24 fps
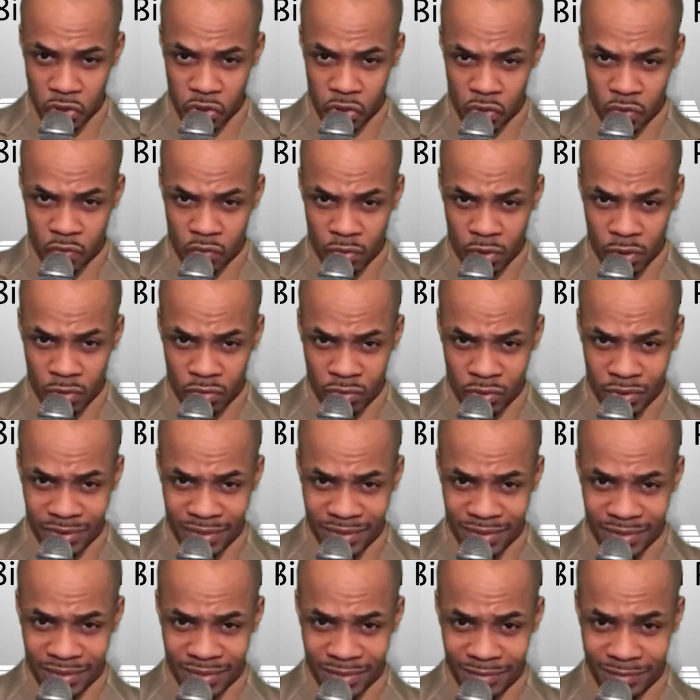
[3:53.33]
You won't
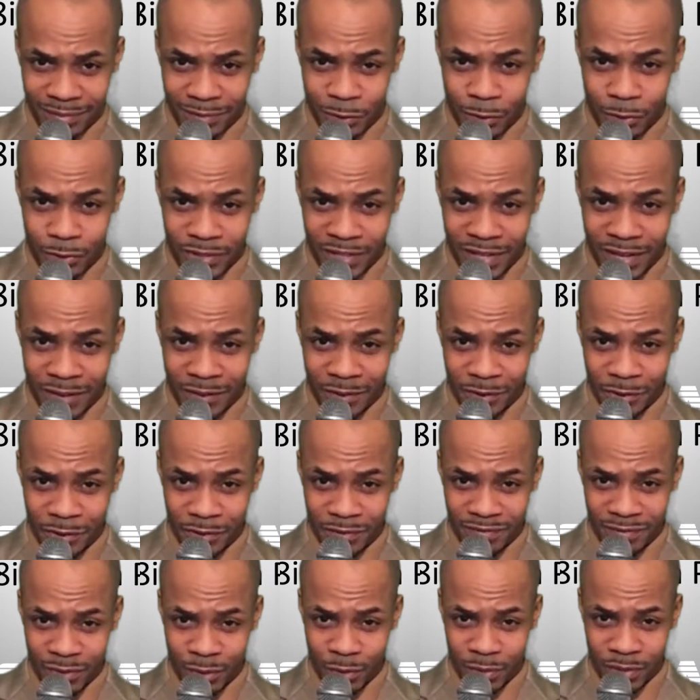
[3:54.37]
lose out on your
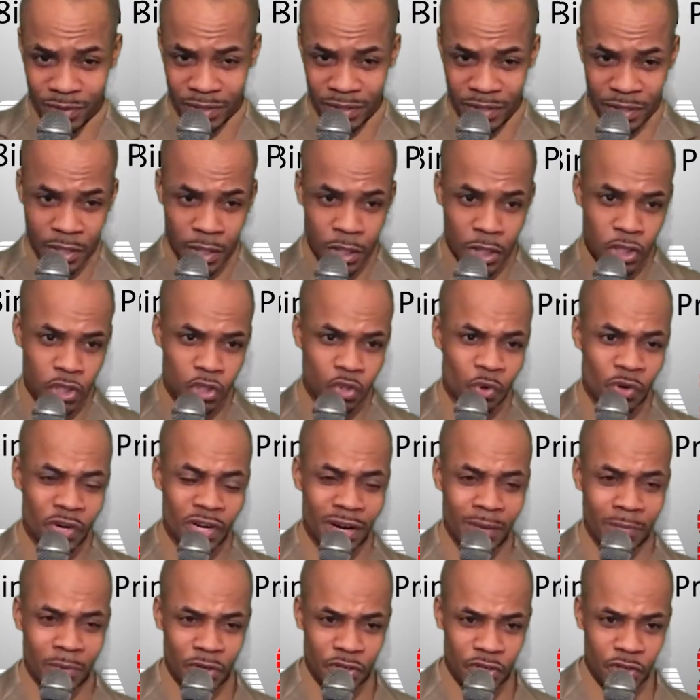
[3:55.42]
vote. Story
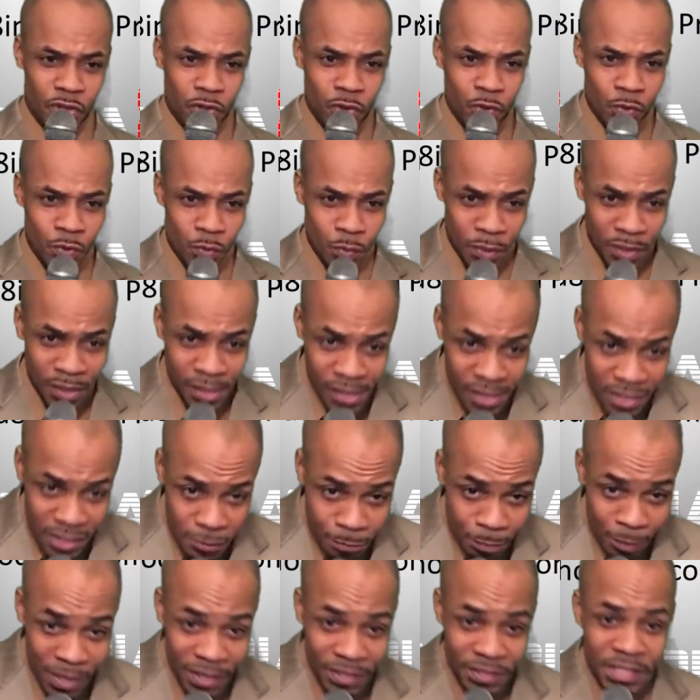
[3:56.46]
number 2.
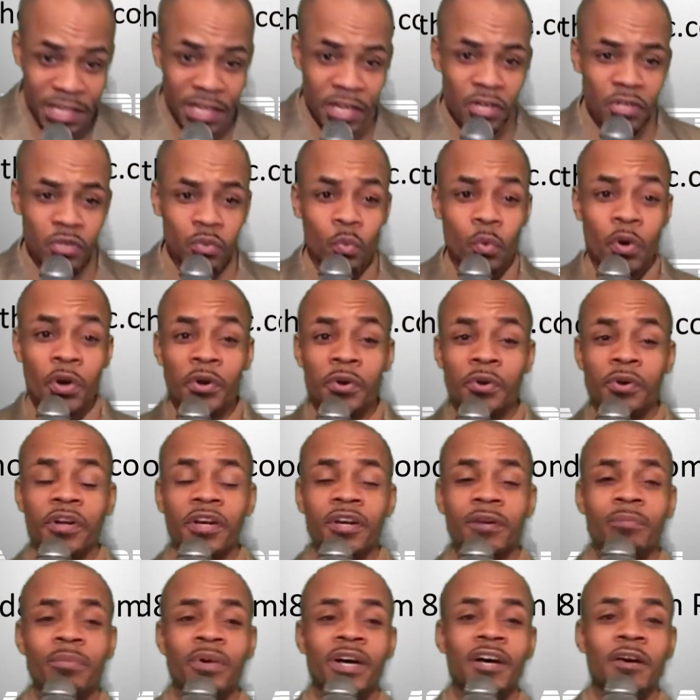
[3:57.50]
Spectators wondering
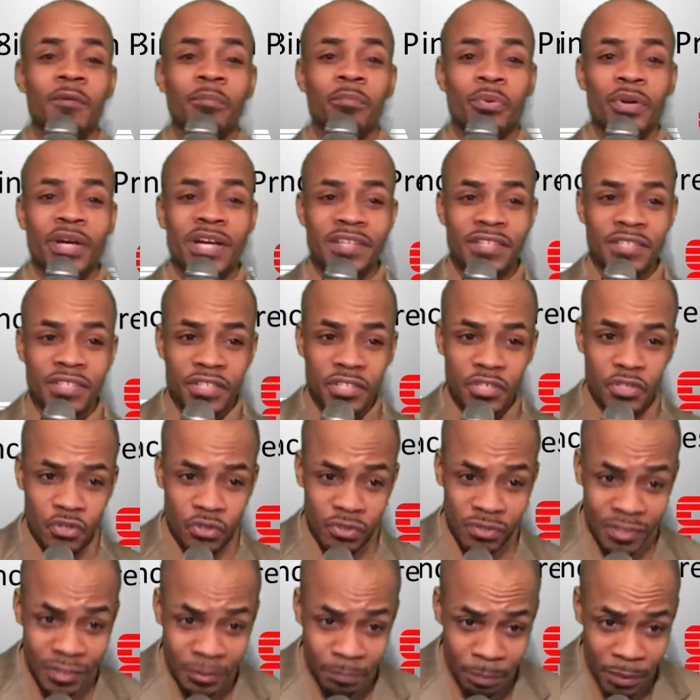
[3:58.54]
about President
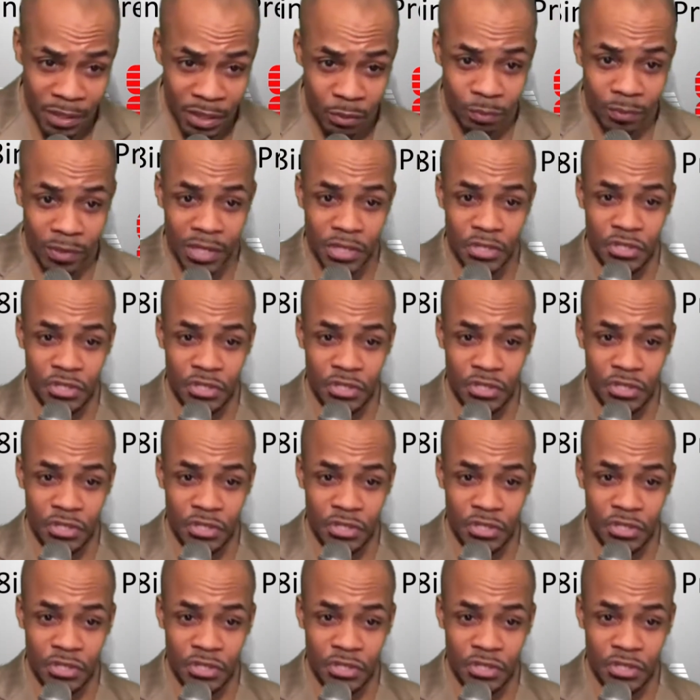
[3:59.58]
Trump and